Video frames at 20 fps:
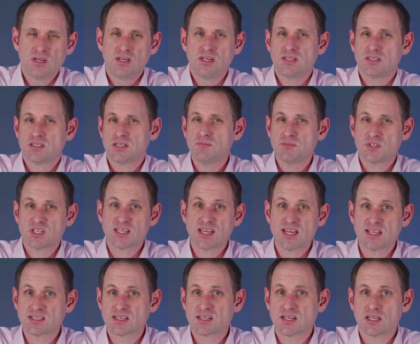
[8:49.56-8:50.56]
And it seemed to
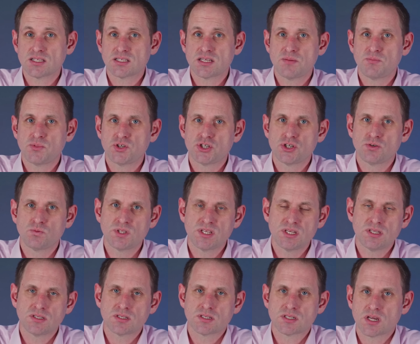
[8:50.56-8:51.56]
get to that temperature
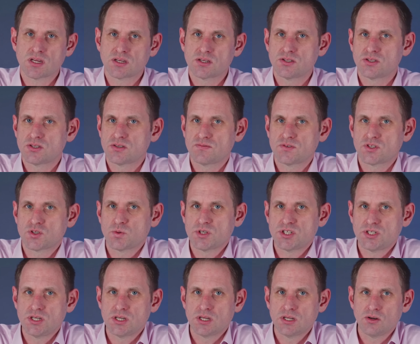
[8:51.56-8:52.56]
within seconds of
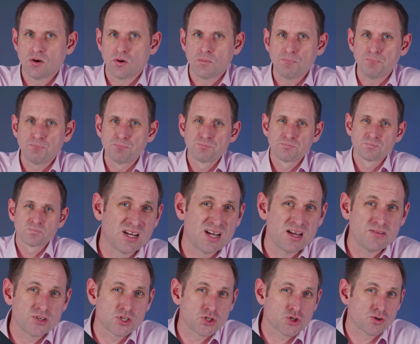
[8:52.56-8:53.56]
switching it on. I
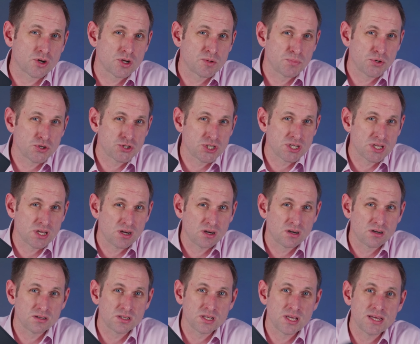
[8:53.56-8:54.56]
haven't tried pushing it
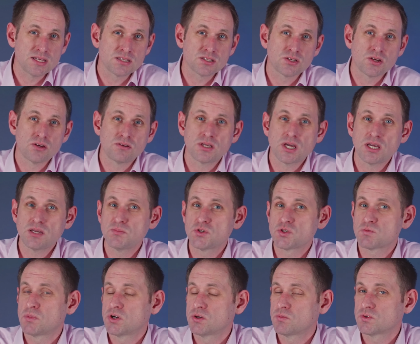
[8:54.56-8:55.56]
hard yet, so
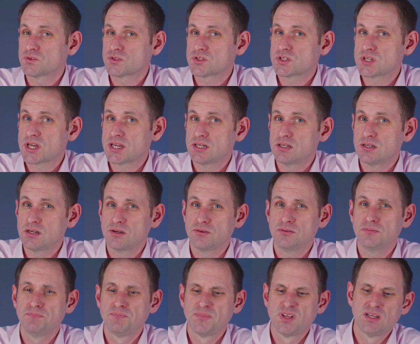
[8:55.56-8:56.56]
gamers might want to take
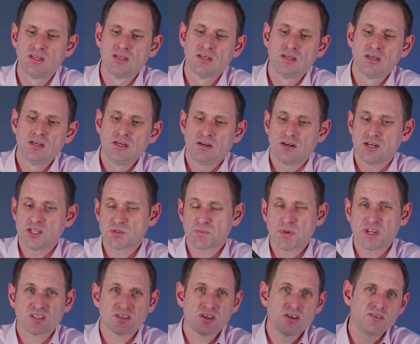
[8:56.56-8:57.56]
note. I
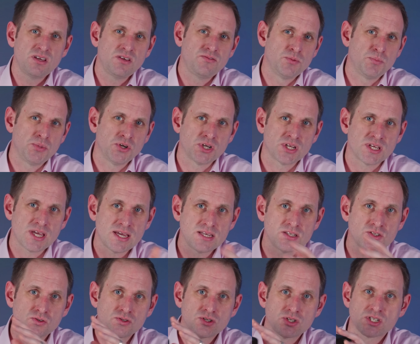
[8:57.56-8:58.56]
expect though, if you put a
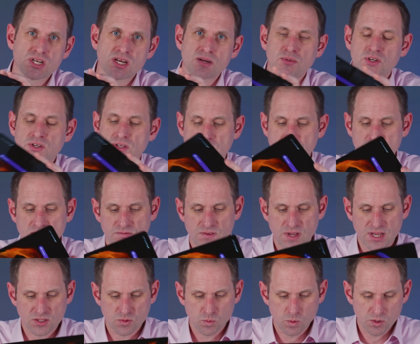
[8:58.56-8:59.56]
case on your tablet, the
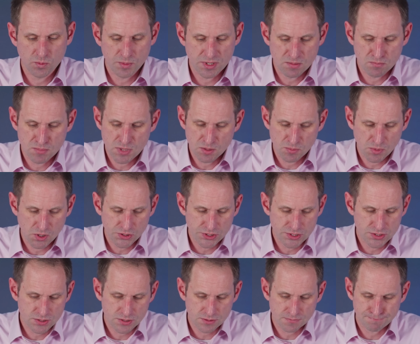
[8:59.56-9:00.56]
effect will be
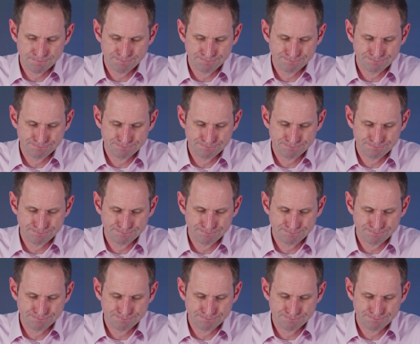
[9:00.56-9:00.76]
minimized.